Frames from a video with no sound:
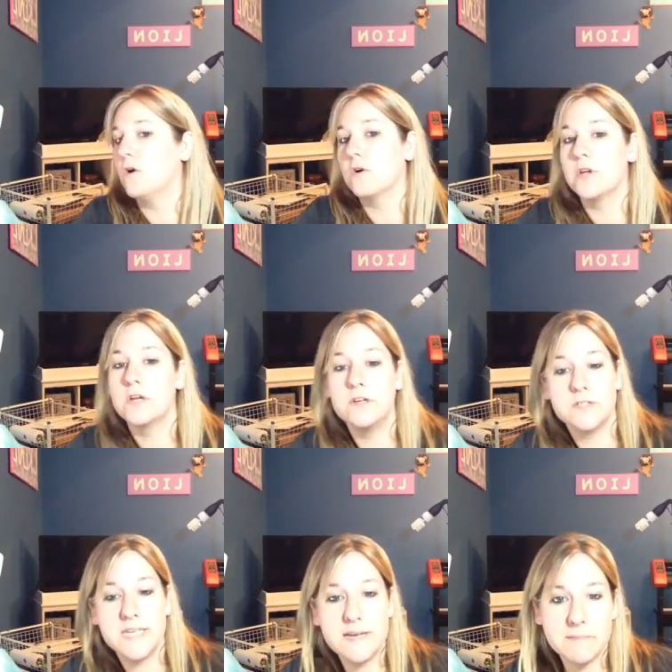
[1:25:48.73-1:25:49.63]
Or you can
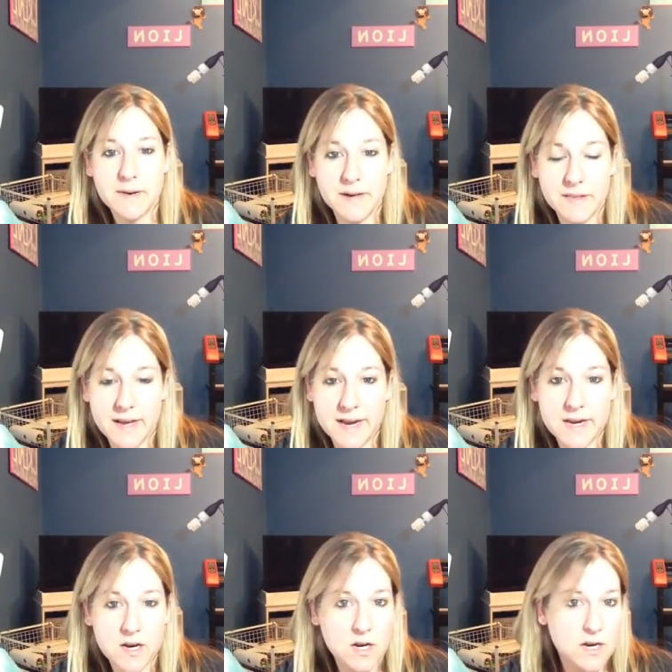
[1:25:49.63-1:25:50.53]
use Heat and Bond
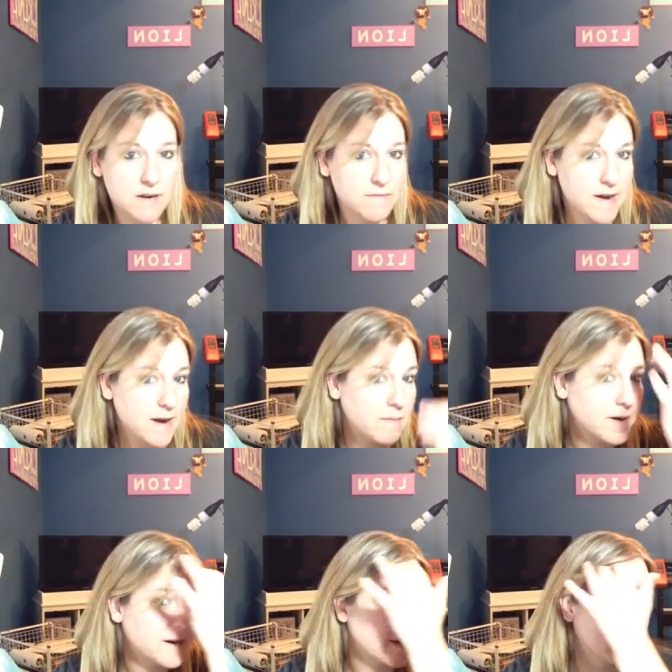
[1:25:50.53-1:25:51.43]
Light on a
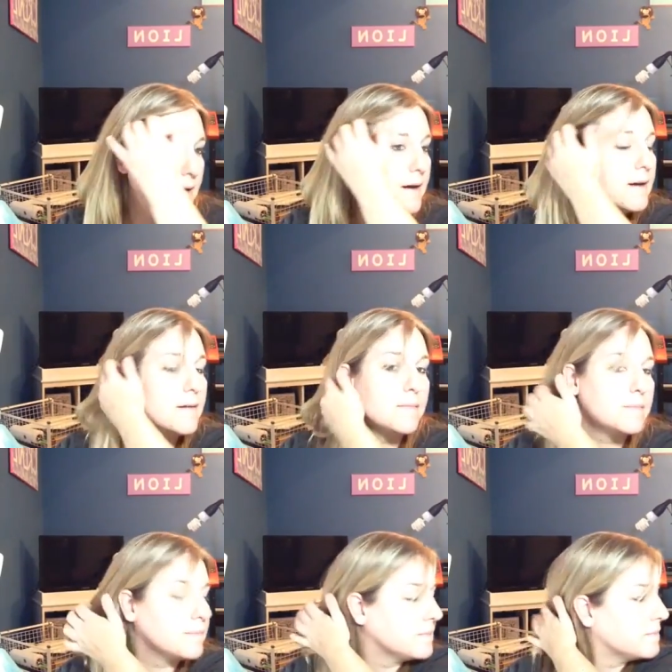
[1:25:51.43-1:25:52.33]
fabric,
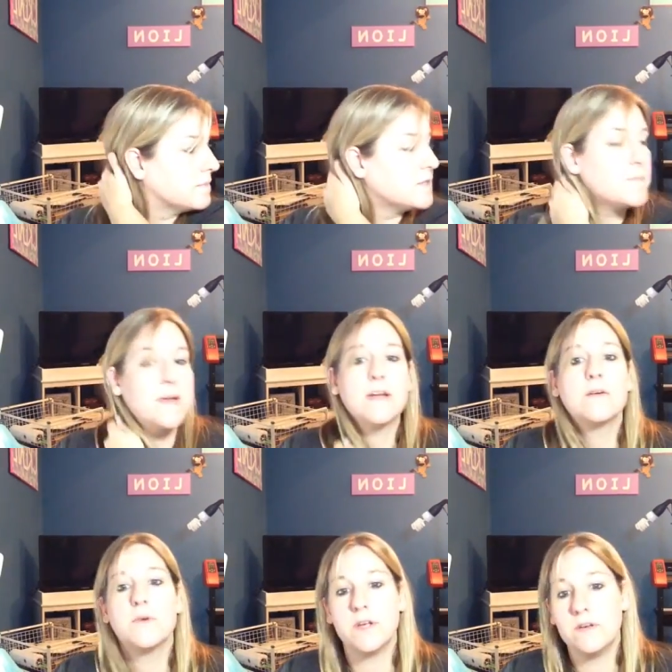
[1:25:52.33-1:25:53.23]
depending
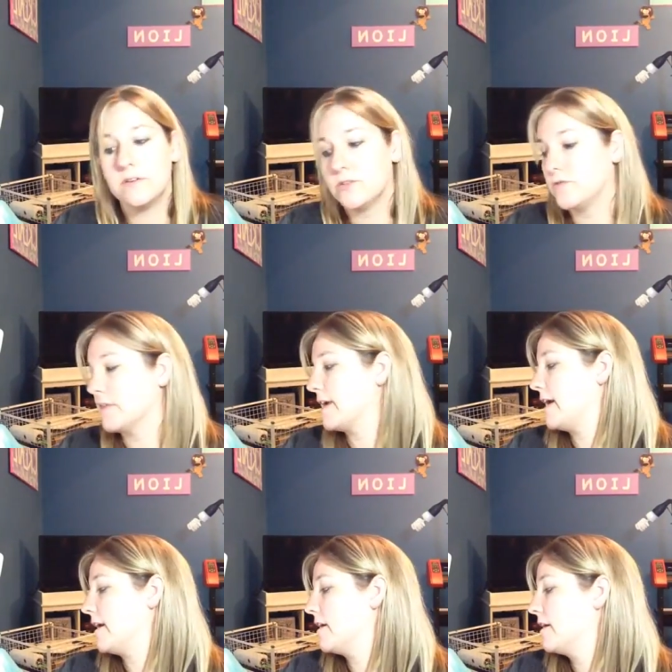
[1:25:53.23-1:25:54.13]
on what you use for the
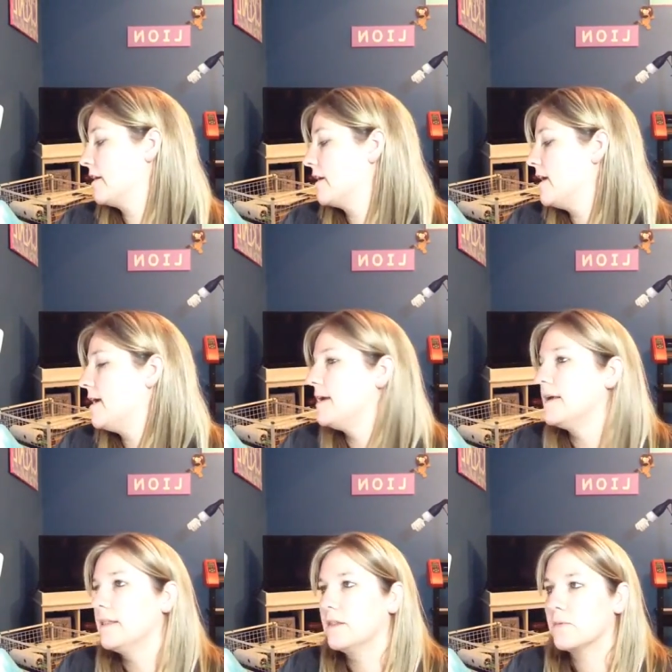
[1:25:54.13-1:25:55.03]
hair.
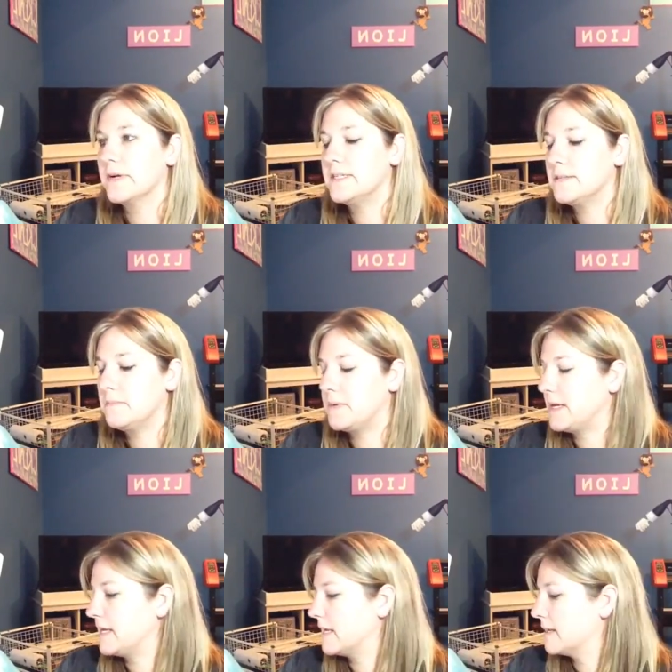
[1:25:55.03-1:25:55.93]
The reason
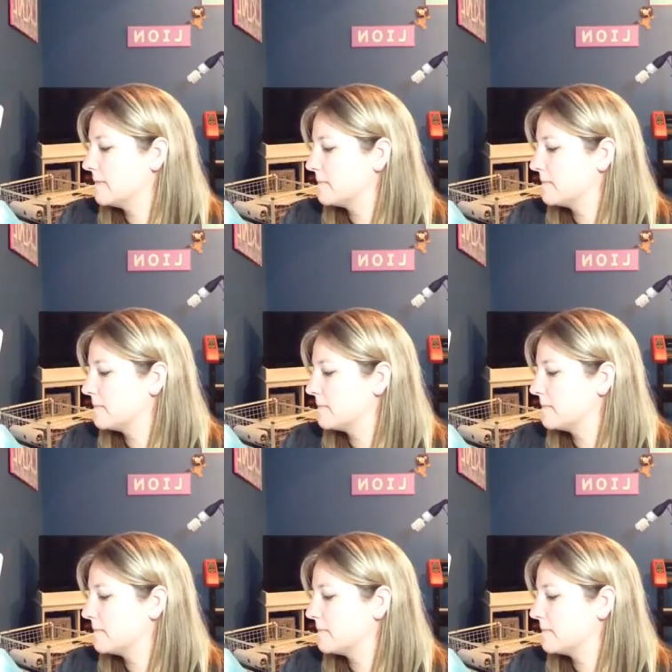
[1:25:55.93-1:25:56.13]
being